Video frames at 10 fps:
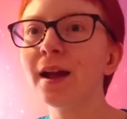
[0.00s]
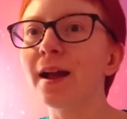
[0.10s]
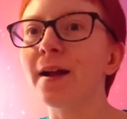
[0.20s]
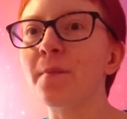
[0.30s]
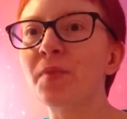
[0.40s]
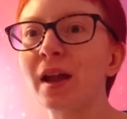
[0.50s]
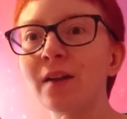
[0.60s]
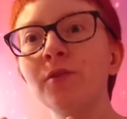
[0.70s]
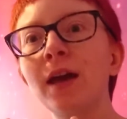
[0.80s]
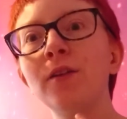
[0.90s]
I
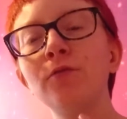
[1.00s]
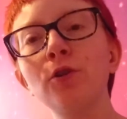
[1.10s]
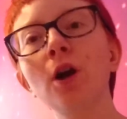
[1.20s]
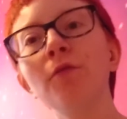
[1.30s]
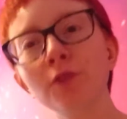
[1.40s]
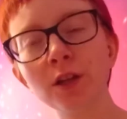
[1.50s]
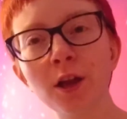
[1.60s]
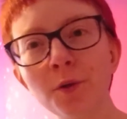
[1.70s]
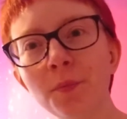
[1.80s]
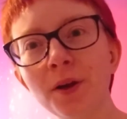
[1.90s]
have kind of recovered a
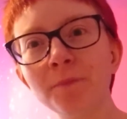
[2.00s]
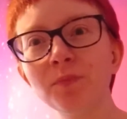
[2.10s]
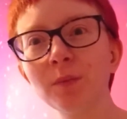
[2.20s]
little bit.